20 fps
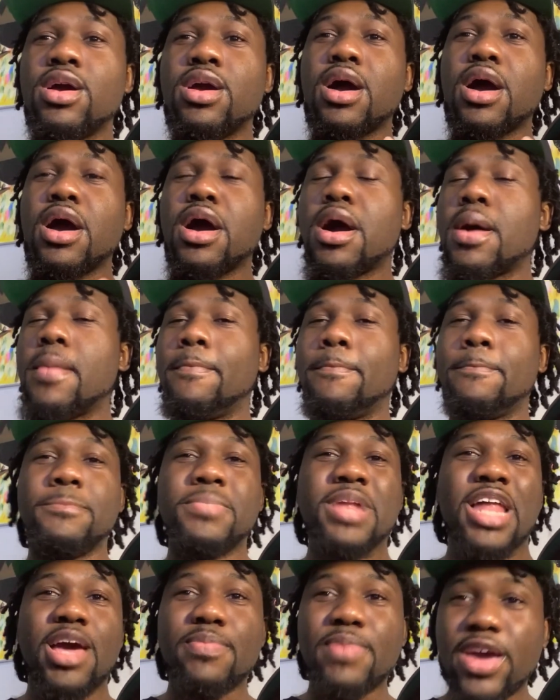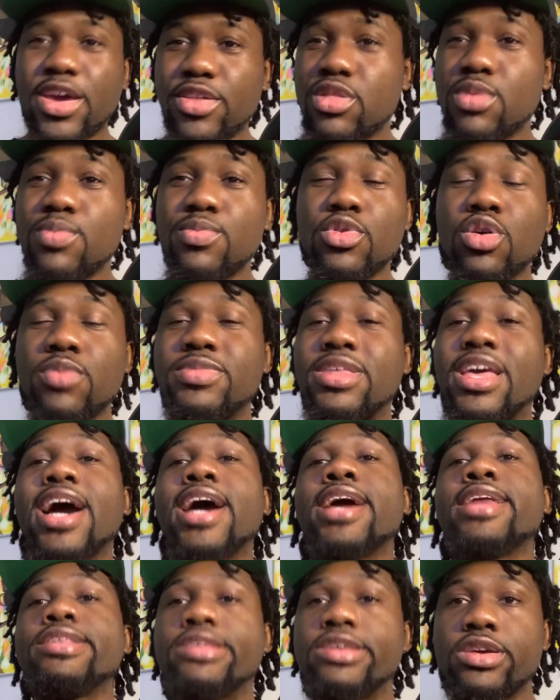Black Panther blew up? The
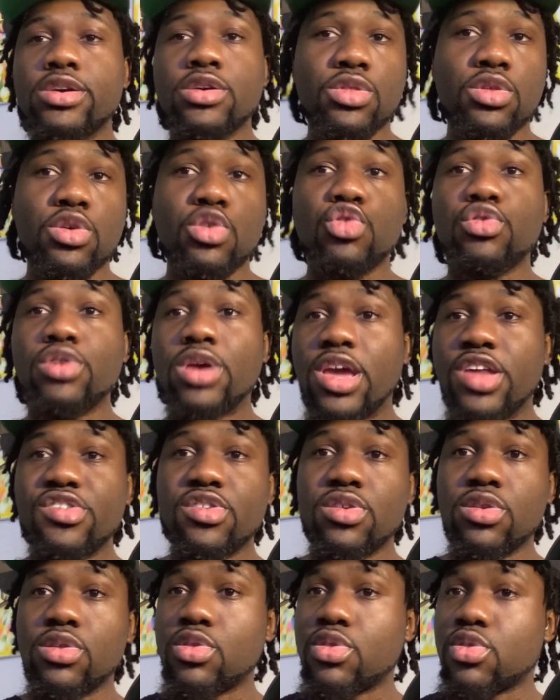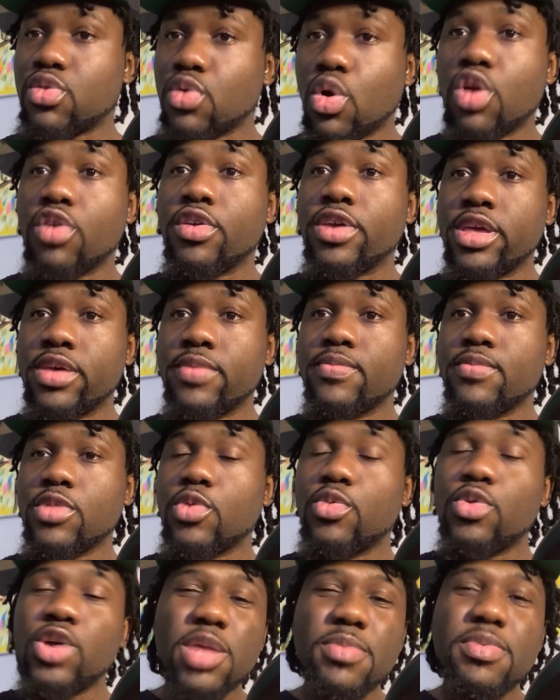idea, the creation, the story.
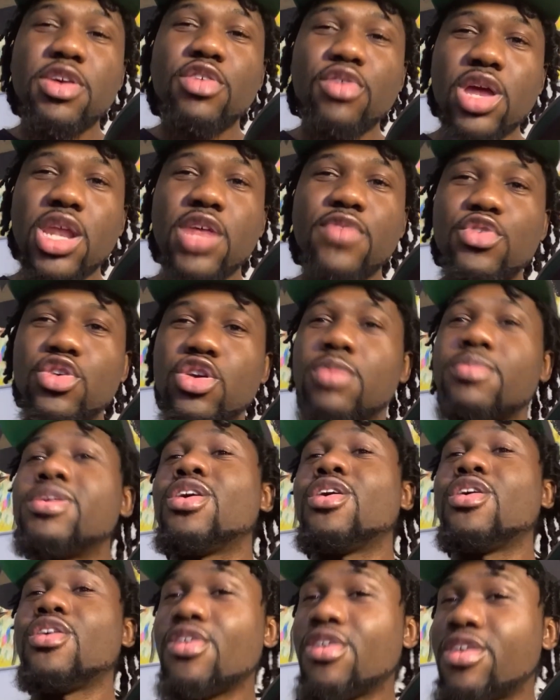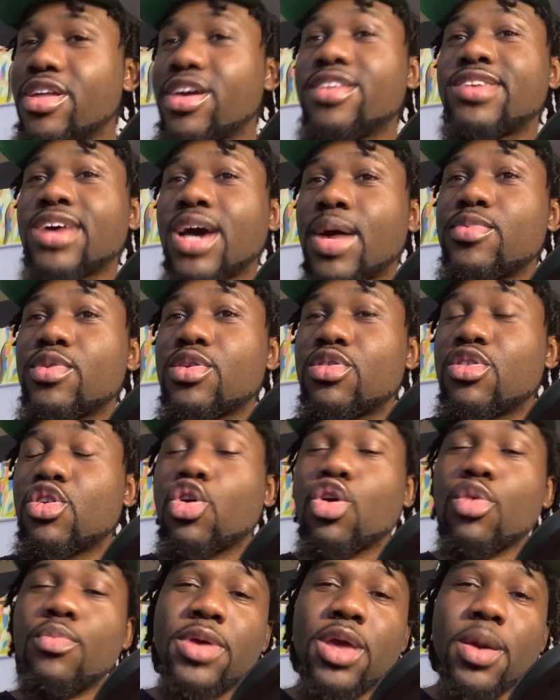Wouldn't it be great if you could be an early adopter so you
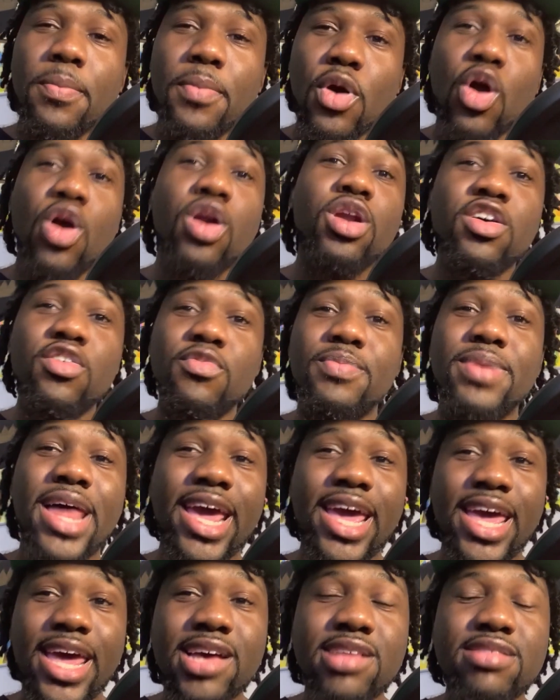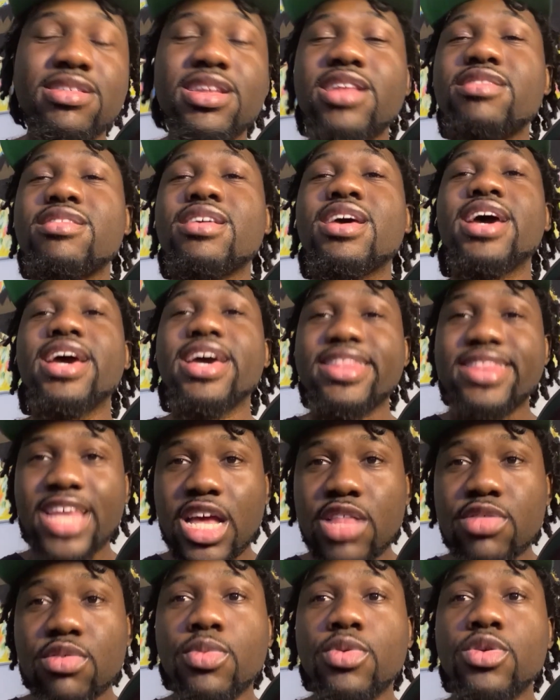could be a part of black excellence? That's
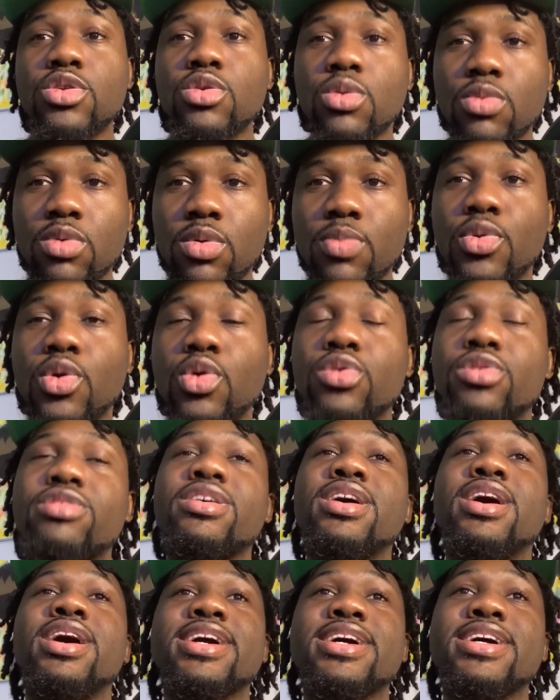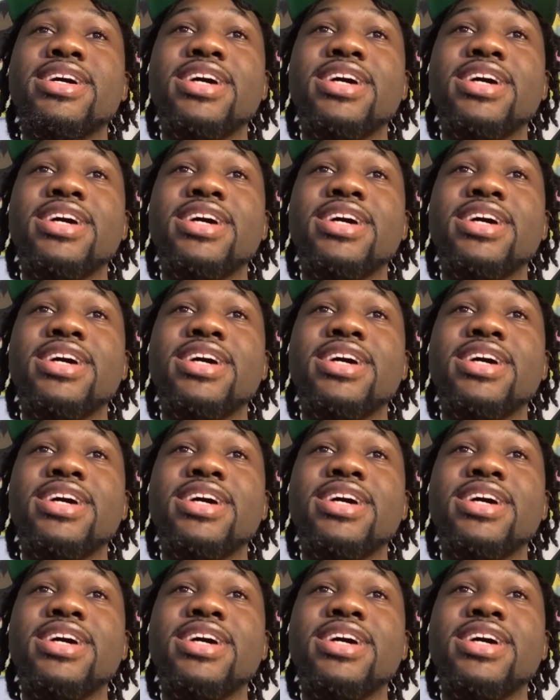what we're doing with Bold Saga.